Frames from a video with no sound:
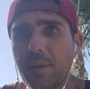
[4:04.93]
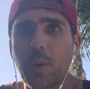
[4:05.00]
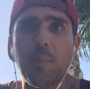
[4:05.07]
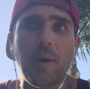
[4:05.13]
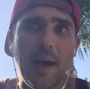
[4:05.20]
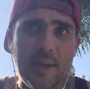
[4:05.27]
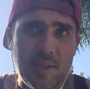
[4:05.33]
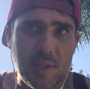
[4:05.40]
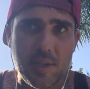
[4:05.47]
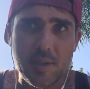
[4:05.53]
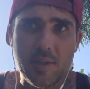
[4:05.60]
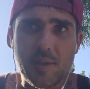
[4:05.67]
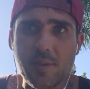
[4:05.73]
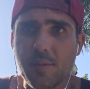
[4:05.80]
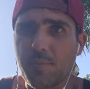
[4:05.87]
there were
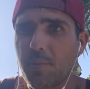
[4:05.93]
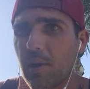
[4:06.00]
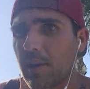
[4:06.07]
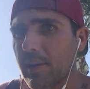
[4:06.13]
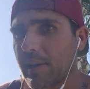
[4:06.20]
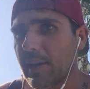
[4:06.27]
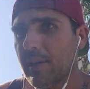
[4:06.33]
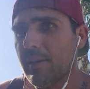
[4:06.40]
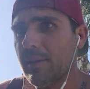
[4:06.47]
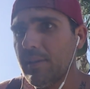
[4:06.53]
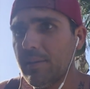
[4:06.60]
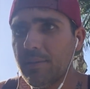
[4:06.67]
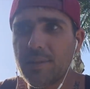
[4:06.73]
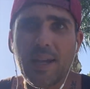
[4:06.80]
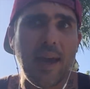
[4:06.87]
Paisas, probably
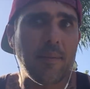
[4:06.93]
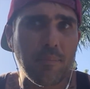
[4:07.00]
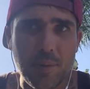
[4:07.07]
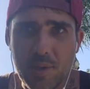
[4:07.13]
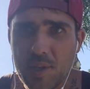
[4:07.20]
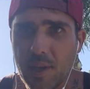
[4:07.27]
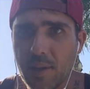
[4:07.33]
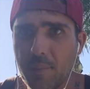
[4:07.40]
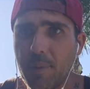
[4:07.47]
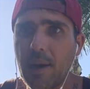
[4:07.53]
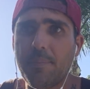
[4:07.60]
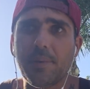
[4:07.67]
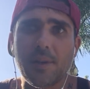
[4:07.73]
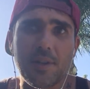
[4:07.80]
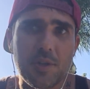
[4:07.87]
ten percent of the
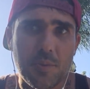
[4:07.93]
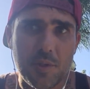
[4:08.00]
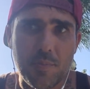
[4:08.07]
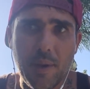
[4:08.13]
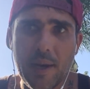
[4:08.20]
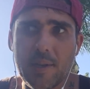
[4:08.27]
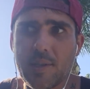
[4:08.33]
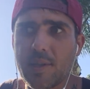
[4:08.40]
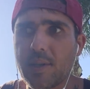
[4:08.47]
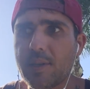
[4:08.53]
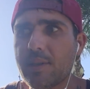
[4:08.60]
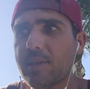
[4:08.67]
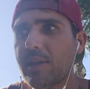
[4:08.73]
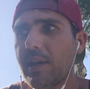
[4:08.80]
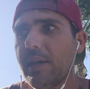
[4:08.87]
population was
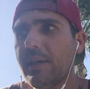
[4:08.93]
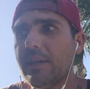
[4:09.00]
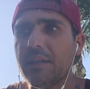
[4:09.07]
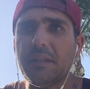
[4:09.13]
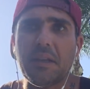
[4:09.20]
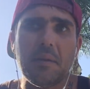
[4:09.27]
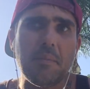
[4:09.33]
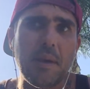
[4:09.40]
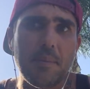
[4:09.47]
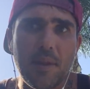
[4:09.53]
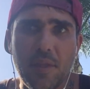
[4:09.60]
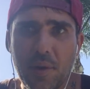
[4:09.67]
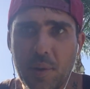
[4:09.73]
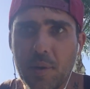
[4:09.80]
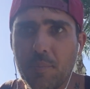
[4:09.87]
Paisas. And then maybe
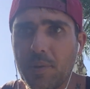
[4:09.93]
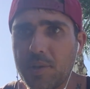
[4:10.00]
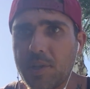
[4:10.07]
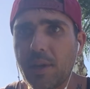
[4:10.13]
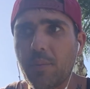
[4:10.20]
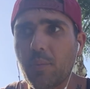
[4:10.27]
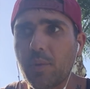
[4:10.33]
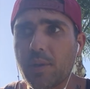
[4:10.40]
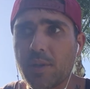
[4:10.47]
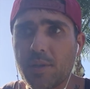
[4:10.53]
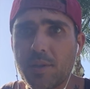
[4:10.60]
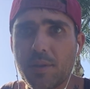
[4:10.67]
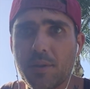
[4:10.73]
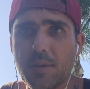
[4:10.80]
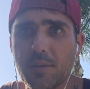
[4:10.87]
thirty percent
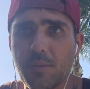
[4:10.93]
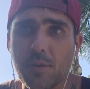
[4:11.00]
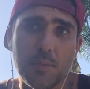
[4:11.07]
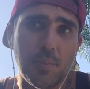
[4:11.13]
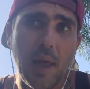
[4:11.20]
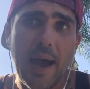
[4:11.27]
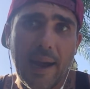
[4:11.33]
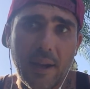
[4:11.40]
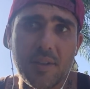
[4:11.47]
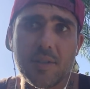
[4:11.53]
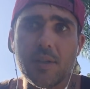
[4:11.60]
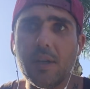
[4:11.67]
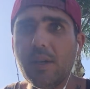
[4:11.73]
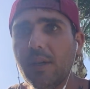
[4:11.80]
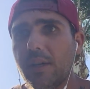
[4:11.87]
was, was
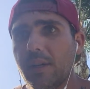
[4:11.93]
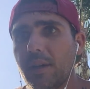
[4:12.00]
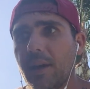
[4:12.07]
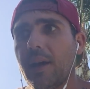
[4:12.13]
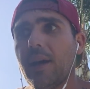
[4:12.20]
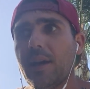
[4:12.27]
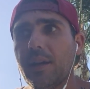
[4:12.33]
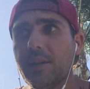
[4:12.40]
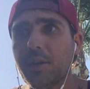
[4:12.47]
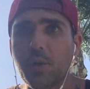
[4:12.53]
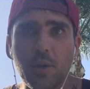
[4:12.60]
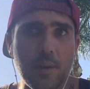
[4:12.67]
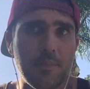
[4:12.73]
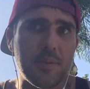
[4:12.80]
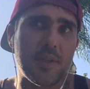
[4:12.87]
blacks. And
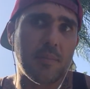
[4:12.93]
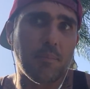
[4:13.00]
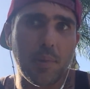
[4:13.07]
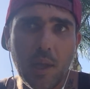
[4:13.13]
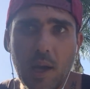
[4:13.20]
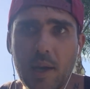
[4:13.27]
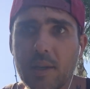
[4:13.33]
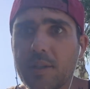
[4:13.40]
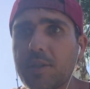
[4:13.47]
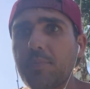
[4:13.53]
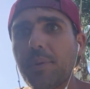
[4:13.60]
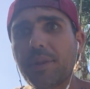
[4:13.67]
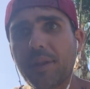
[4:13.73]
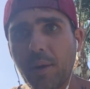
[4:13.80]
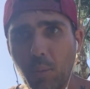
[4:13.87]
Crips and Bloods,
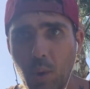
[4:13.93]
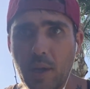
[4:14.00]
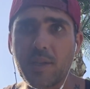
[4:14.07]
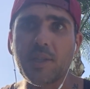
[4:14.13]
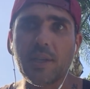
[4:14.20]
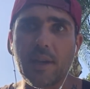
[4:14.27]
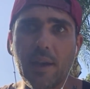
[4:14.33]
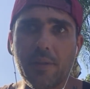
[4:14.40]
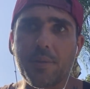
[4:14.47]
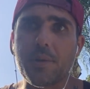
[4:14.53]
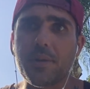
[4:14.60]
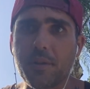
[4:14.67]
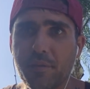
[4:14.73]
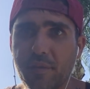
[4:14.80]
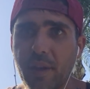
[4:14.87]
but they run together
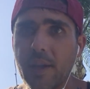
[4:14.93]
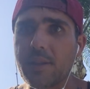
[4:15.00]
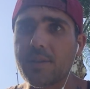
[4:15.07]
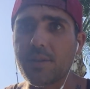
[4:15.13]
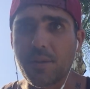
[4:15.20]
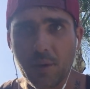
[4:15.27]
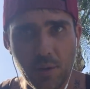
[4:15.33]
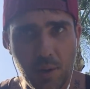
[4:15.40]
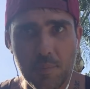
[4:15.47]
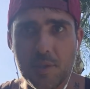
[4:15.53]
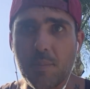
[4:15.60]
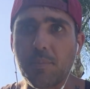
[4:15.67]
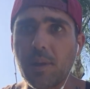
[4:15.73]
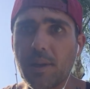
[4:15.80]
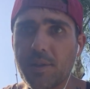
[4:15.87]
in the feds. The Crips
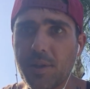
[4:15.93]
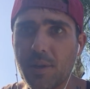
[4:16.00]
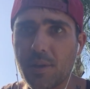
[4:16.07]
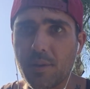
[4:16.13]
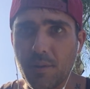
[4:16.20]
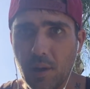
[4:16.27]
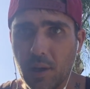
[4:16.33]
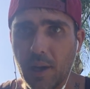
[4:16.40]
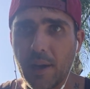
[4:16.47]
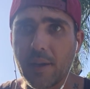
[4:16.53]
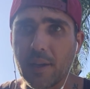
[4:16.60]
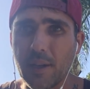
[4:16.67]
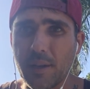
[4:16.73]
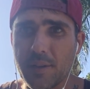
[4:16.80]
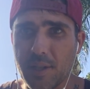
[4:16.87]
and Bloods are, are kind
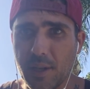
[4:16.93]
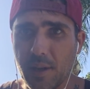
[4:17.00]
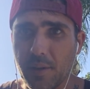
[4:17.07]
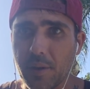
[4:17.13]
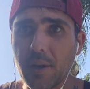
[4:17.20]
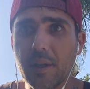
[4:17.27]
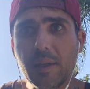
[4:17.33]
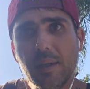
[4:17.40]
of together.